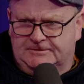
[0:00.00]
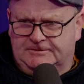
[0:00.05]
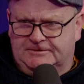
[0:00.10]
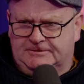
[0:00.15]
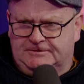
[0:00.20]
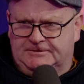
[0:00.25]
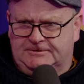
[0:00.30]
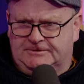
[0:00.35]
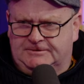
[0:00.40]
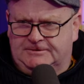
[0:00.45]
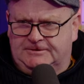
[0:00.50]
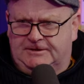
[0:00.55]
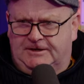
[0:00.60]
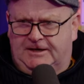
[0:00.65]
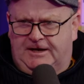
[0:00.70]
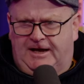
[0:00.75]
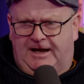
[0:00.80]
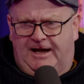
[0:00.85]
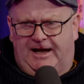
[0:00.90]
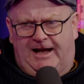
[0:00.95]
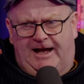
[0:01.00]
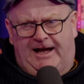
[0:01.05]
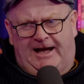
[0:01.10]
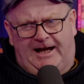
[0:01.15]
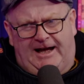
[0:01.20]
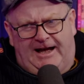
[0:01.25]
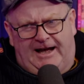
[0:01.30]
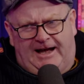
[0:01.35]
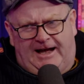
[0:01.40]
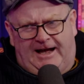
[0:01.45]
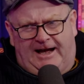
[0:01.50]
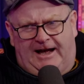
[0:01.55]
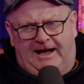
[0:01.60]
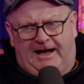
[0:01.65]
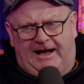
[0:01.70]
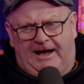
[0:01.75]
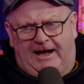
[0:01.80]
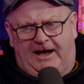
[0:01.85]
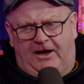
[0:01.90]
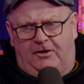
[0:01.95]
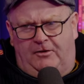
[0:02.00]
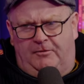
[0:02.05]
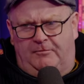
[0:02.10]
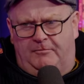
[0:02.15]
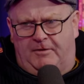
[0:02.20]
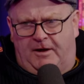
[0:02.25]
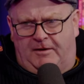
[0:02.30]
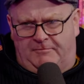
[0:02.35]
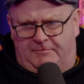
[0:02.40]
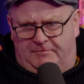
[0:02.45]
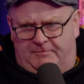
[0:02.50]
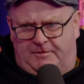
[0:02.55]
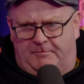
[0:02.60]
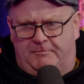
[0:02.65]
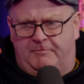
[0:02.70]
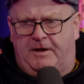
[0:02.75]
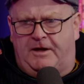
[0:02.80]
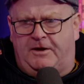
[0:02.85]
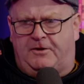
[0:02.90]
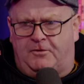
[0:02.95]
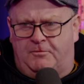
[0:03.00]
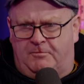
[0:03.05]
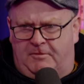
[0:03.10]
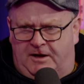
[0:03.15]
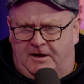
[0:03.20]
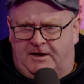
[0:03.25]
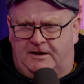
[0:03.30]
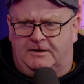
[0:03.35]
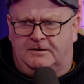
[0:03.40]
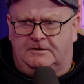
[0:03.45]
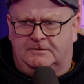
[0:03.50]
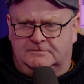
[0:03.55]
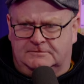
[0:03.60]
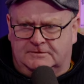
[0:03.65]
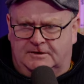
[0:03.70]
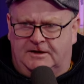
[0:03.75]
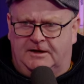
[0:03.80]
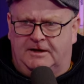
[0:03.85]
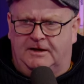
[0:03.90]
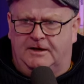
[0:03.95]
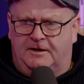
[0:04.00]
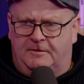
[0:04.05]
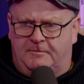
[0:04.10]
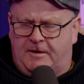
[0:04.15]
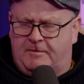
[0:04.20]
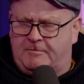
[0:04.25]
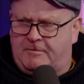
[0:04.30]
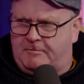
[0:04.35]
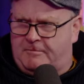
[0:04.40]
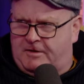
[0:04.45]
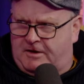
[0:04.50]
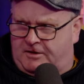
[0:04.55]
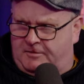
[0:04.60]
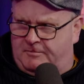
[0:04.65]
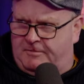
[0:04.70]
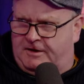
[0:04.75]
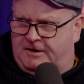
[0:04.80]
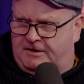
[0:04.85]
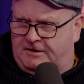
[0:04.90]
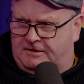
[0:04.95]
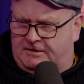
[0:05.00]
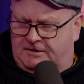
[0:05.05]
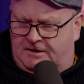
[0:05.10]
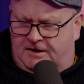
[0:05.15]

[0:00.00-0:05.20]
Michael Martin, his name was. Oh, Ma Michael Martin. Aye, I remember Michael Martin.